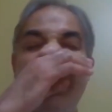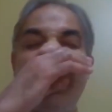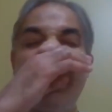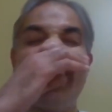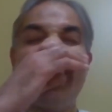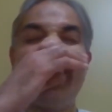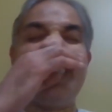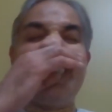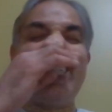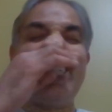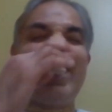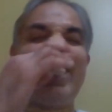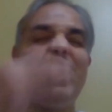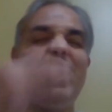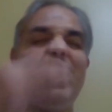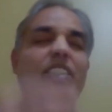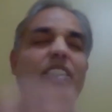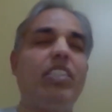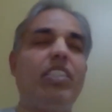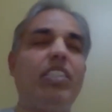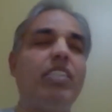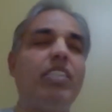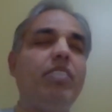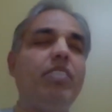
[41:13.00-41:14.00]

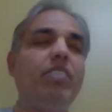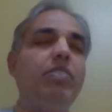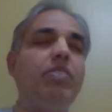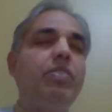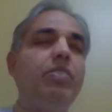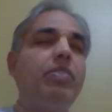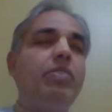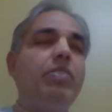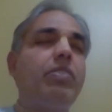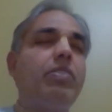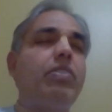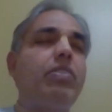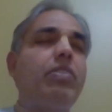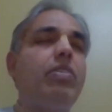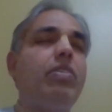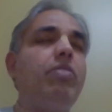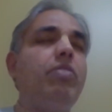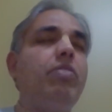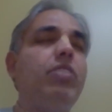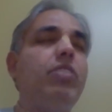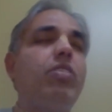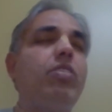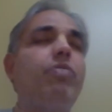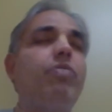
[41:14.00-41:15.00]
instructions. So
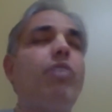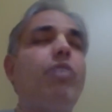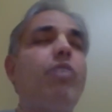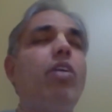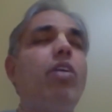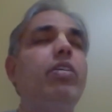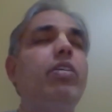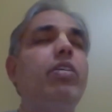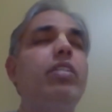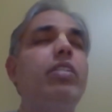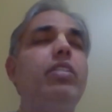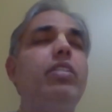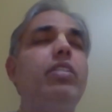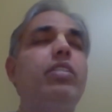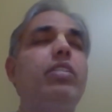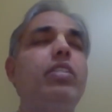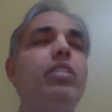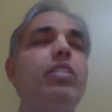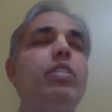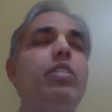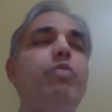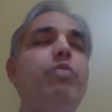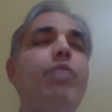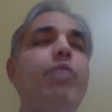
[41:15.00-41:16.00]
without following the
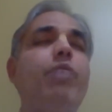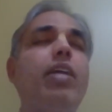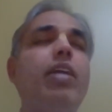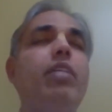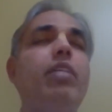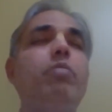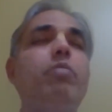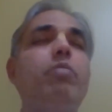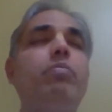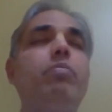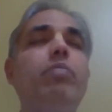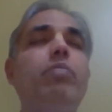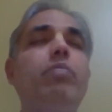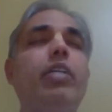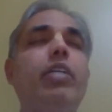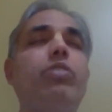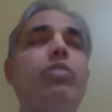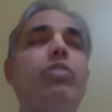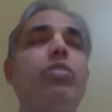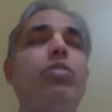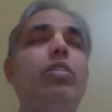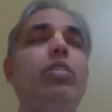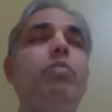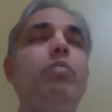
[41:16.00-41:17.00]
instruction, father makes
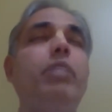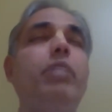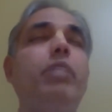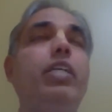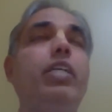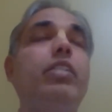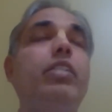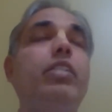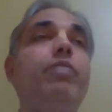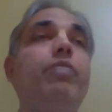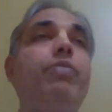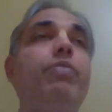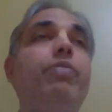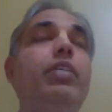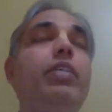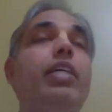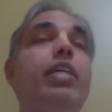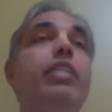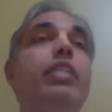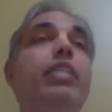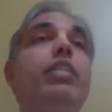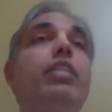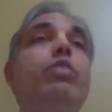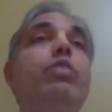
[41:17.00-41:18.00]
sure because if he
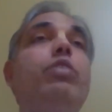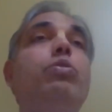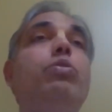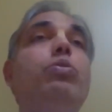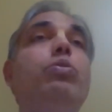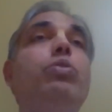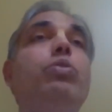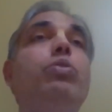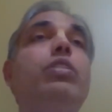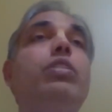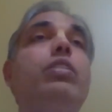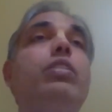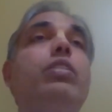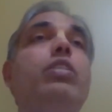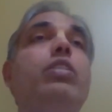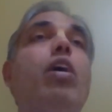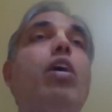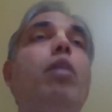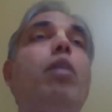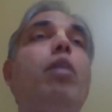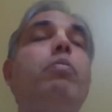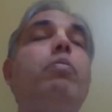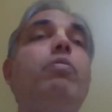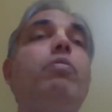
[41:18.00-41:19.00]
doesn't do his
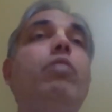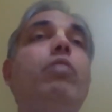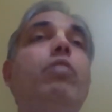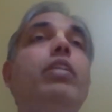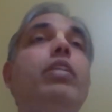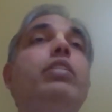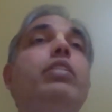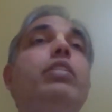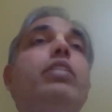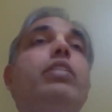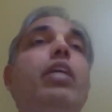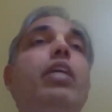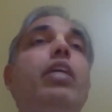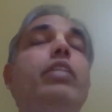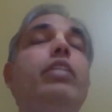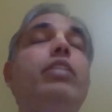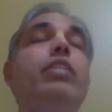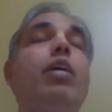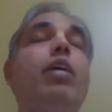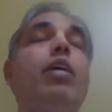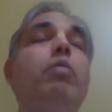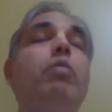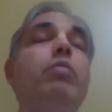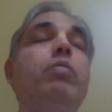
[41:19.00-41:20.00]
job, what is child's
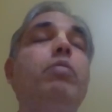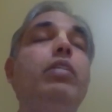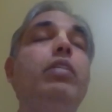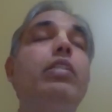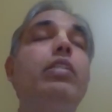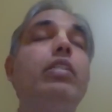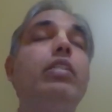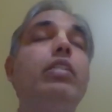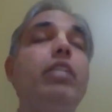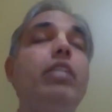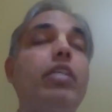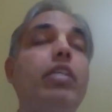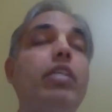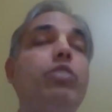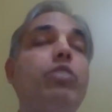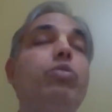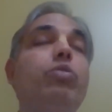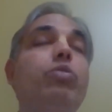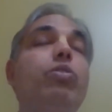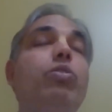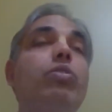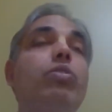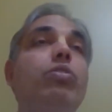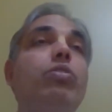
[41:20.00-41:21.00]
job? He has to
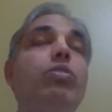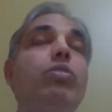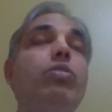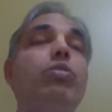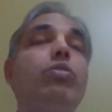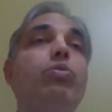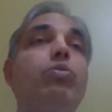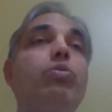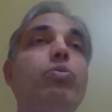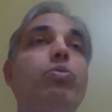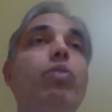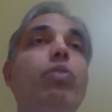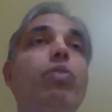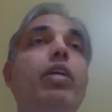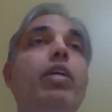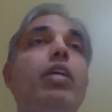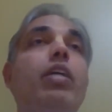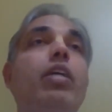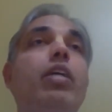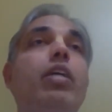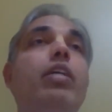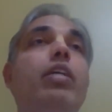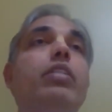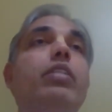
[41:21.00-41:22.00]
go to school
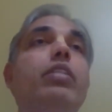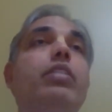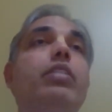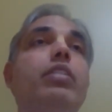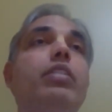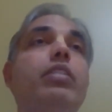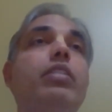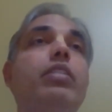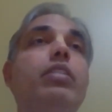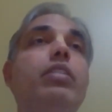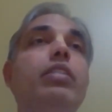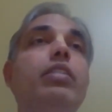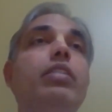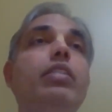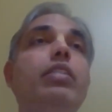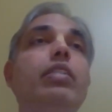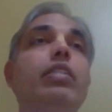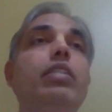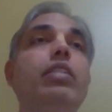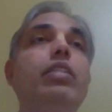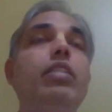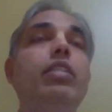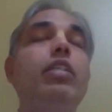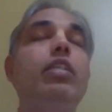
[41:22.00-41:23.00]
and learn things.
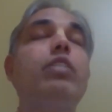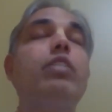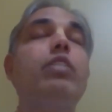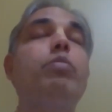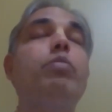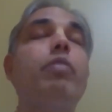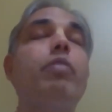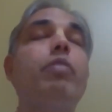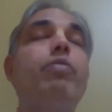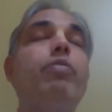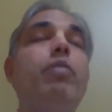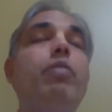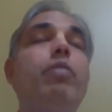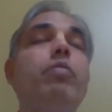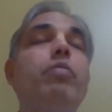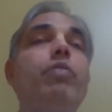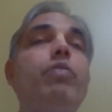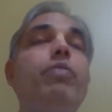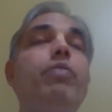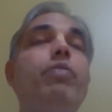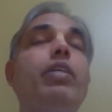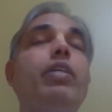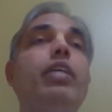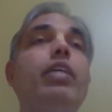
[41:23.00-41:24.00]
He has to perform.
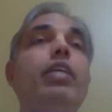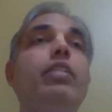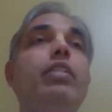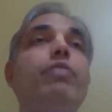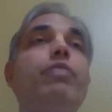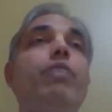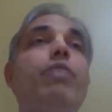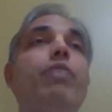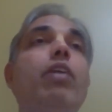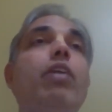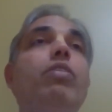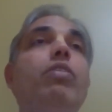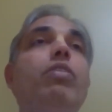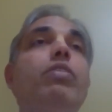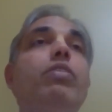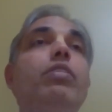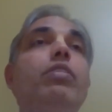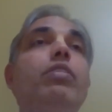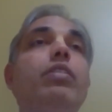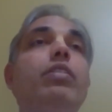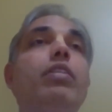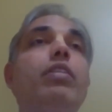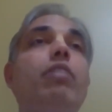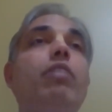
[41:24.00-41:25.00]
If he doesn't
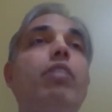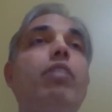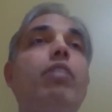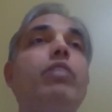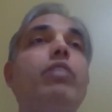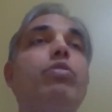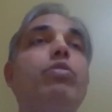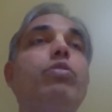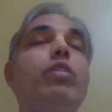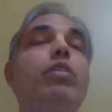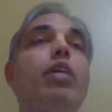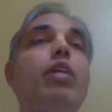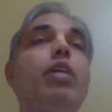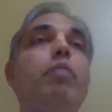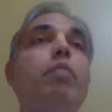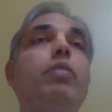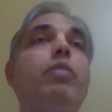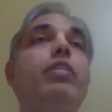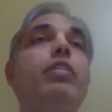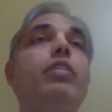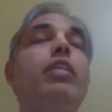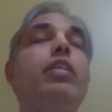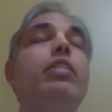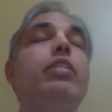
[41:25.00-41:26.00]
follow, then what is going to
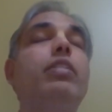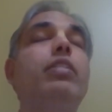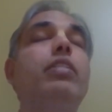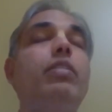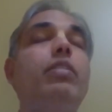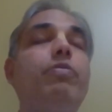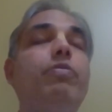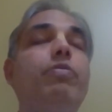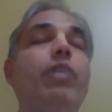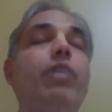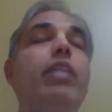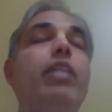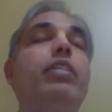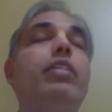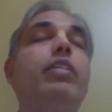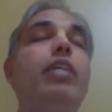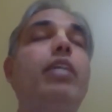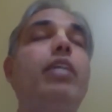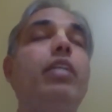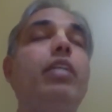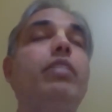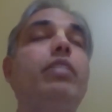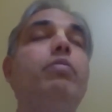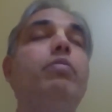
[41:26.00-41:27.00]
happen? Then the father
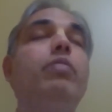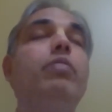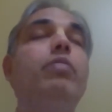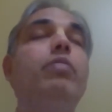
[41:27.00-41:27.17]
tells him.